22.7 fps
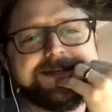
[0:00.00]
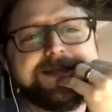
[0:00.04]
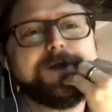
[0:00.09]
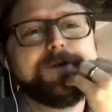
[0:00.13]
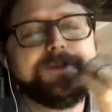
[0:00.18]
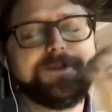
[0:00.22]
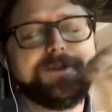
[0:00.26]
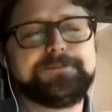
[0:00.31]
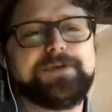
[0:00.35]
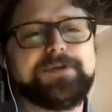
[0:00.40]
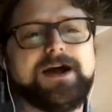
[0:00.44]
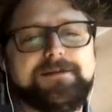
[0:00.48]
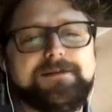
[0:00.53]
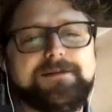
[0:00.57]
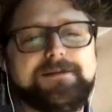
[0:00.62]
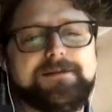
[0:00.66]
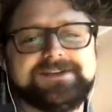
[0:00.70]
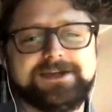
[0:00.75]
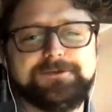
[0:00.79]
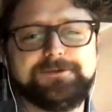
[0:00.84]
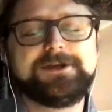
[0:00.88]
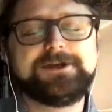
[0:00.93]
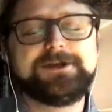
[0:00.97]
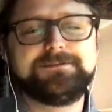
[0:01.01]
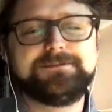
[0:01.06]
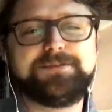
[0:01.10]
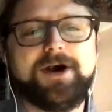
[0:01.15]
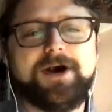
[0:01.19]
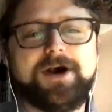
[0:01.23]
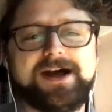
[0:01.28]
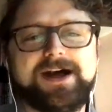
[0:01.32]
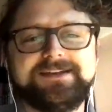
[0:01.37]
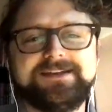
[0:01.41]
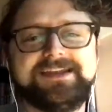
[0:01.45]
The problem is, like, we got a
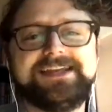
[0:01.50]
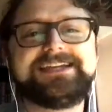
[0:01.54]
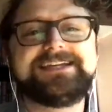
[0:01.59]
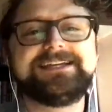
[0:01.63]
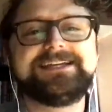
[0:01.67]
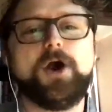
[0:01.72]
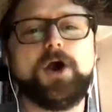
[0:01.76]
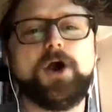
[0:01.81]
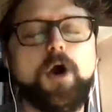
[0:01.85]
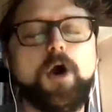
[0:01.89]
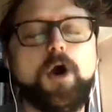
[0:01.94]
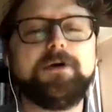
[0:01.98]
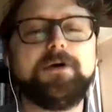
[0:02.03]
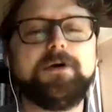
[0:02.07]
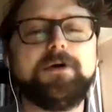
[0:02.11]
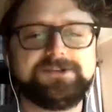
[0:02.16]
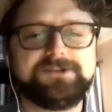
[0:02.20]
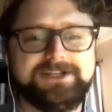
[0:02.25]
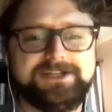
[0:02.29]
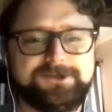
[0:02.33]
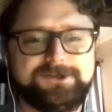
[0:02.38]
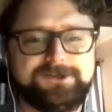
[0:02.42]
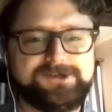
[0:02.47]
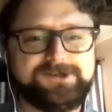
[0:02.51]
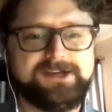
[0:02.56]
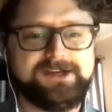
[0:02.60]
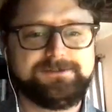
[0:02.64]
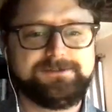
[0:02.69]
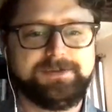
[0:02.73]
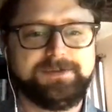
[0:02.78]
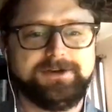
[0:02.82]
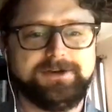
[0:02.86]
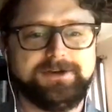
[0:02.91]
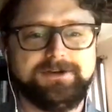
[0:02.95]
bot, they could almost get
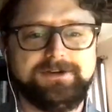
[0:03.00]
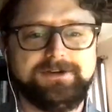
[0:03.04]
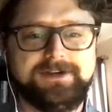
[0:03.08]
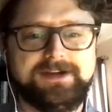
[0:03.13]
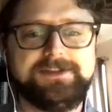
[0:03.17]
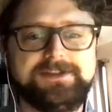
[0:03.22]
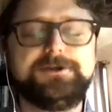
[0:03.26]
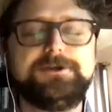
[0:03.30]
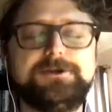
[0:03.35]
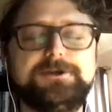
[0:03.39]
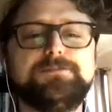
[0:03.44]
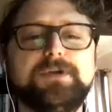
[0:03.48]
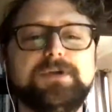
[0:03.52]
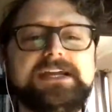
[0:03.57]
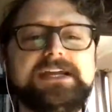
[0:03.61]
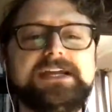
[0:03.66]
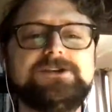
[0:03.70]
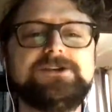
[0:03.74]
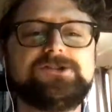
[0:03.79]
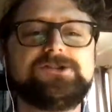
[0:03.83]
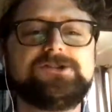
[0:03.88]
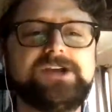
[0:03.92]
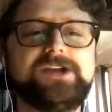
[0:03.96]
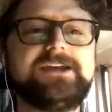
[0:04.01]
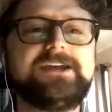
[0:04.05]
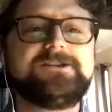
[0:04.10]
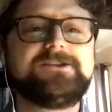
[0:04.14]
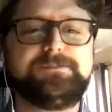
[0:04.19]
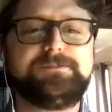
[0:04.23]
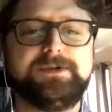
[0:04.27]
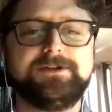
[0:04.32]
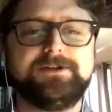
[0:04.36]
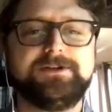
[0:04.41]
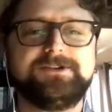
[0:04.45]
Shakespeare, and then you bring in
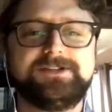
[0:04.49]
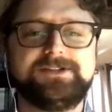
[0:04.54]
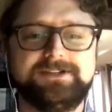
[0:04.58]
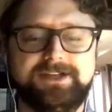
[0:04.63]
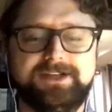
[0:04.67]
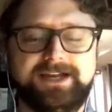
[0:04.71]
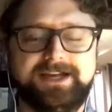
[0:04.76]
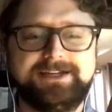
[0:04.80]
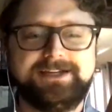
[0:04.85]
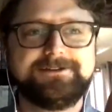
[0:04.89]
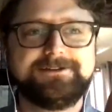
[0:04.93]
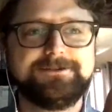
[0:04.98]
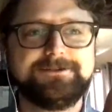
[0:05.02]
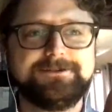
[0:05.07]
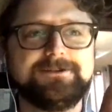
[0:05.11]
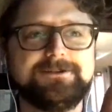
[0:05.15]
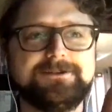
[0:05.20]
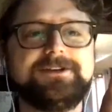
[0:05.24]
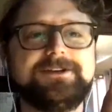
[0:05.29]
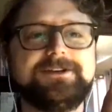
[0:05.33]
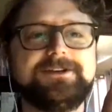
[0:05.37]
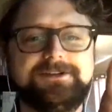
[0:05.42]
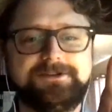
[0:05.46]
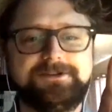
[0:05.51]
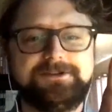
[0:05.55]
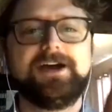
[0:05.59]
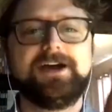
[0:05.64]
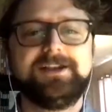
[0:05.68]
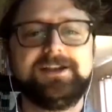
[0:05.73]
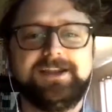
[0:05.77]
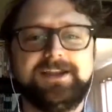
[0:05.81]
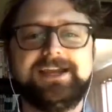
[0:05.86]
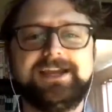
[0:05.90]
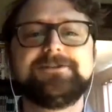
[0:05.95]
Shakespeare to
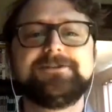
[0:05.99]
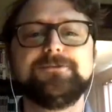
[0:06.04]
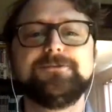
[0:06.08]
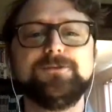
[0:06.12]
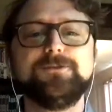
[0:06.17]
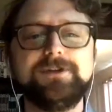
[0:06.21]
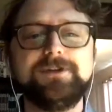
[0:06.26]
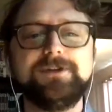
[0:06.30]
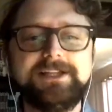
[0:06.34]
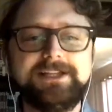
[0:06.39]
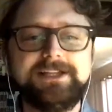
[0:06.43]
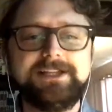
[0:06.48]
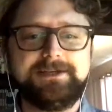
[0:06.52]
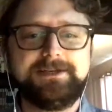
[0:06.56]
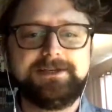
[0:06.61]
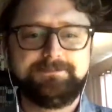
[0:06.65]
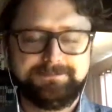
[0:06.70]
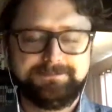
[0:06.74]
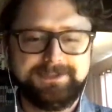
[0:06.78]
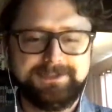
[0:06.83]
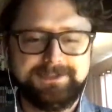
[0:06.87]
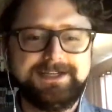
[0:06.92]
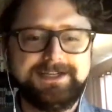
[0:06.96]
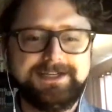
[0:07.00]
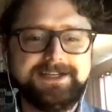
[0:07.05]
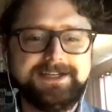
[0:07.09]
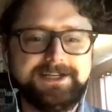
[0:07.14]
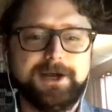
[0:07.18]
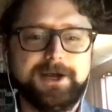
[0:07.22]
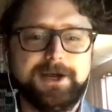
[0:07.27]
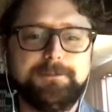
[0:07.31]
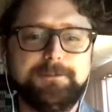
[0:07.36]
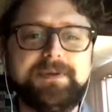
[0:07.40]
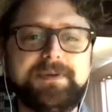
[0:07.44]
to really,
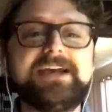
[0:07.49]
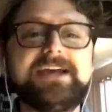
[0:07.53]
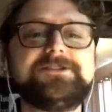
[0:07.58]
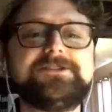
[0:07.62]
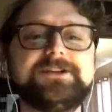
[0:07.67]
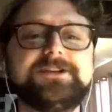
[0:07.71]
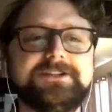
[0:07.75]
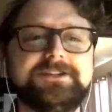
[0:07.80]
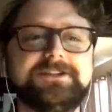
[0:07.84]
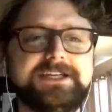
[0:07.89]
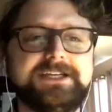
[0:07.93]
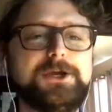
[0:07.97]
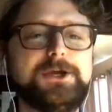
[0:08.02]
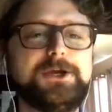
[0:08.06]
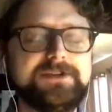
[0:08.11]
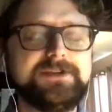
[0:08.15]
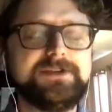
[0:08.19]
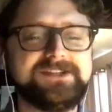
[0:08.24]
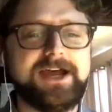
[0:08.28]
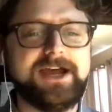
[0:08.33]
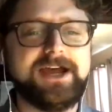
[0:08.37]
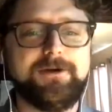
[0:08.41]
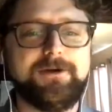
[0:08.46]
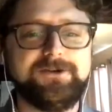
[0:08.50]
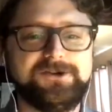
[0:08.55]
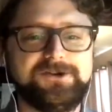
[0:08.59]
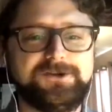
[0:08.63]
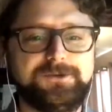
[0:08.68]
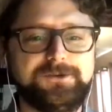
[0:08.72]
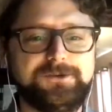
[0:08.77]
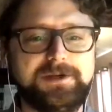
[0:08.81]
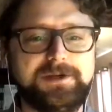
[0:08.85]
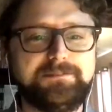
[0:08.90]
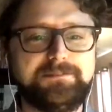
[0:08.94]
basically humans now are
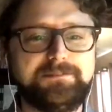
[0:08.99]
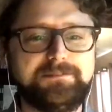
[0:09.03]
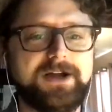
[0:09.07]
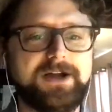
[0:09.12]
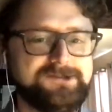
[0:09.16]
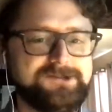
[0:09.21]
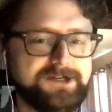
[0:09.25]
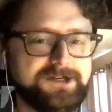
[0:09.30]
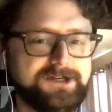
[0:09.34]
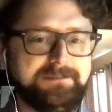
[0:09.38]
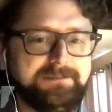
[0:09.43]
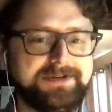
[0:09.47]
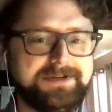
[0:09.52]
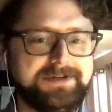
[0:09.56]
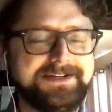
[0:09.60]
just doing punch up.